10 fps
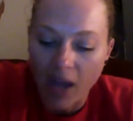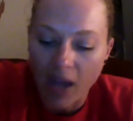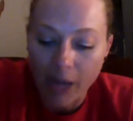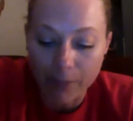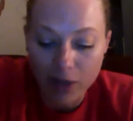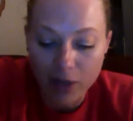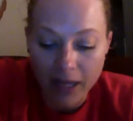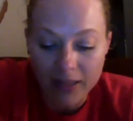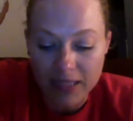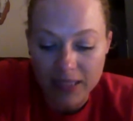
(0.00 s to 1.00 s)

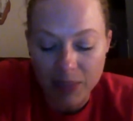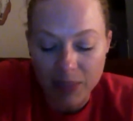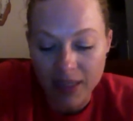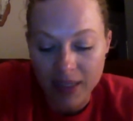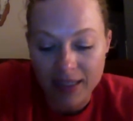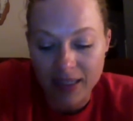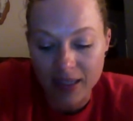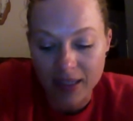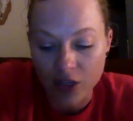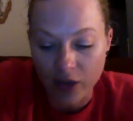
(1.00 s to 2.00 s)
Hypercalcemia is
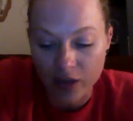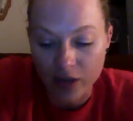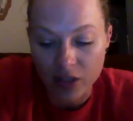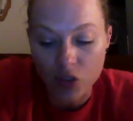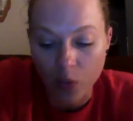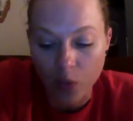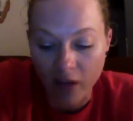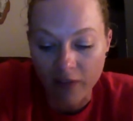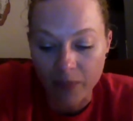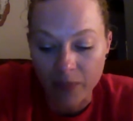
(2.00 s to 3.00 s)
anything greater than
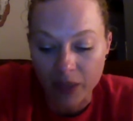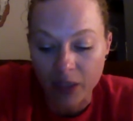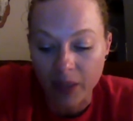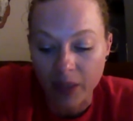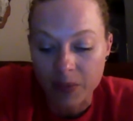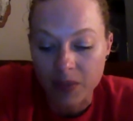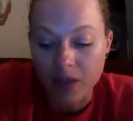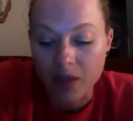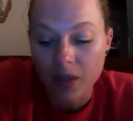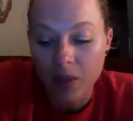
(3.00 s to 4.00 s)
12 milligrams
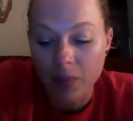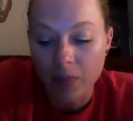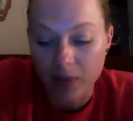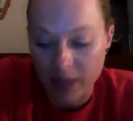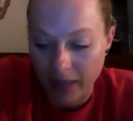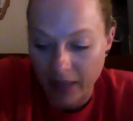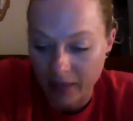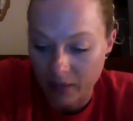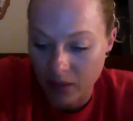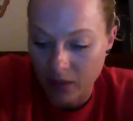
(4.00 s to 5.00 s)
per day
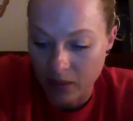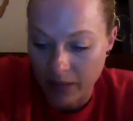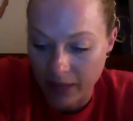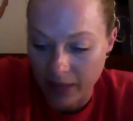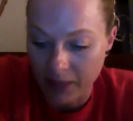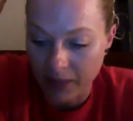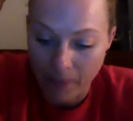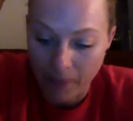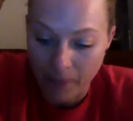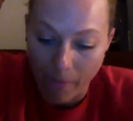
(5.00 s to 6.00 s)
or daily.
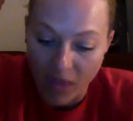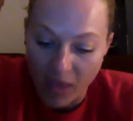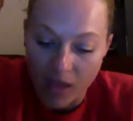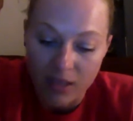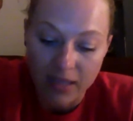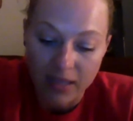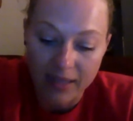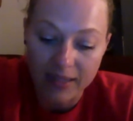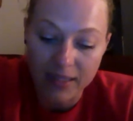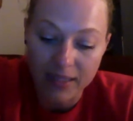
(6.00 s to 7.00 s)
Signs
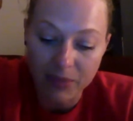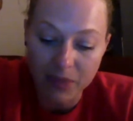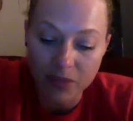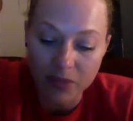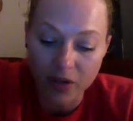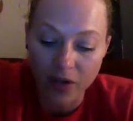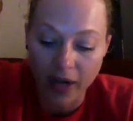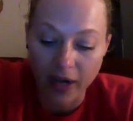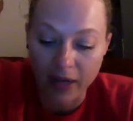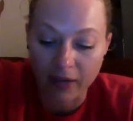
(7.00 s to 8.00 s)
and symptoms are
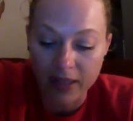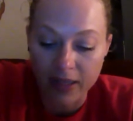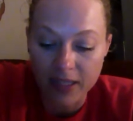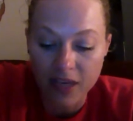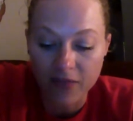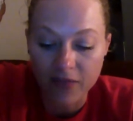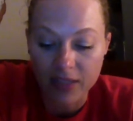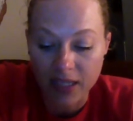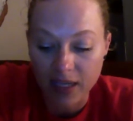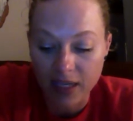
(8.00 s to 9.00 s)
anorexia,
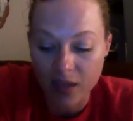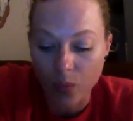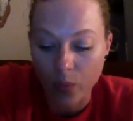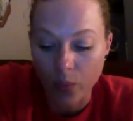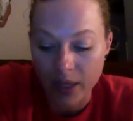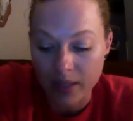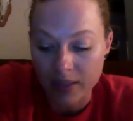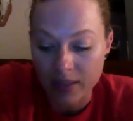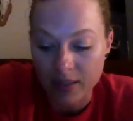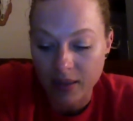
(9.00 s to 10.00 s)
fatigue,
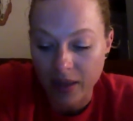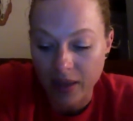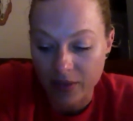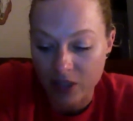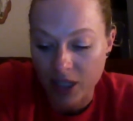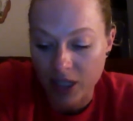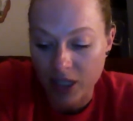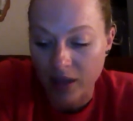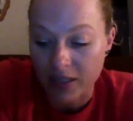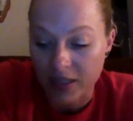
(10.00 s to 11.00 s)
weakness, lethargy,
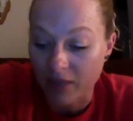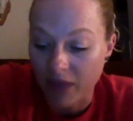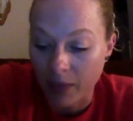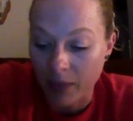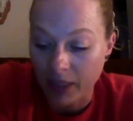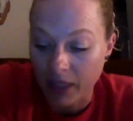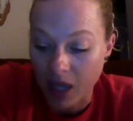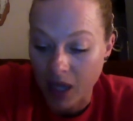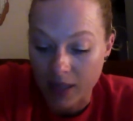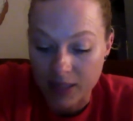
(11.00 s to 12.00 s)
nausea and vomiting,
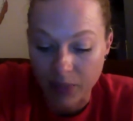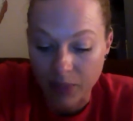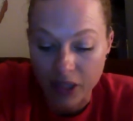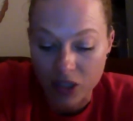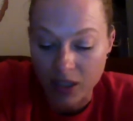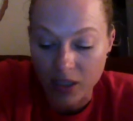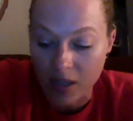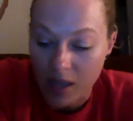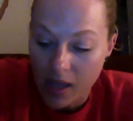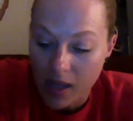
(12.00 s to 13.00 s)
constipation.
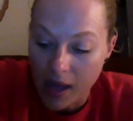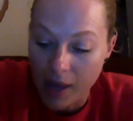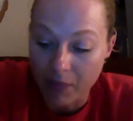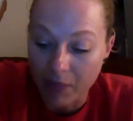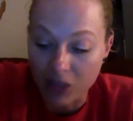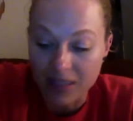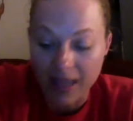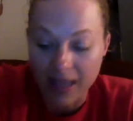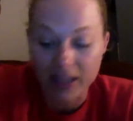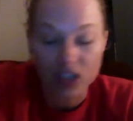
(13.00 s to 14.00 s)
Mental
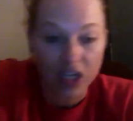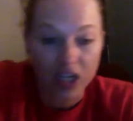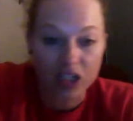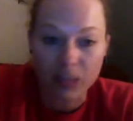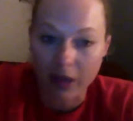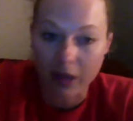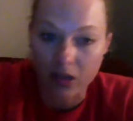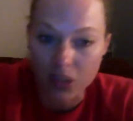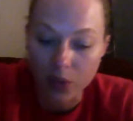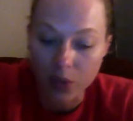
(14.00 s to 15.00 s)
status changes may
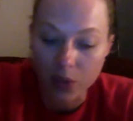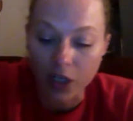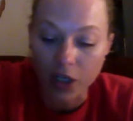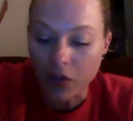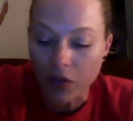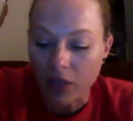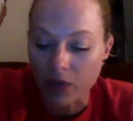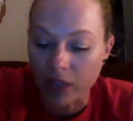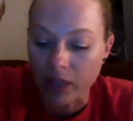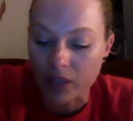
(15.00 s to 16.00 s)
also occur if your
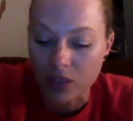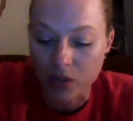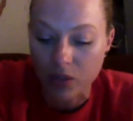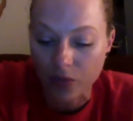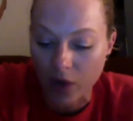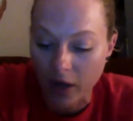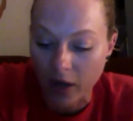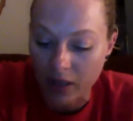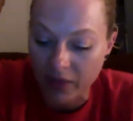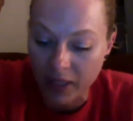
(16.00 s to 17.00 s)
level gets too far
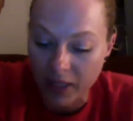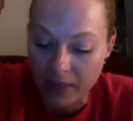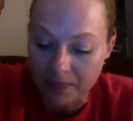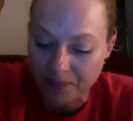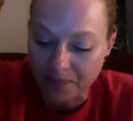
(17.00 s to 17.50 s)
elevated.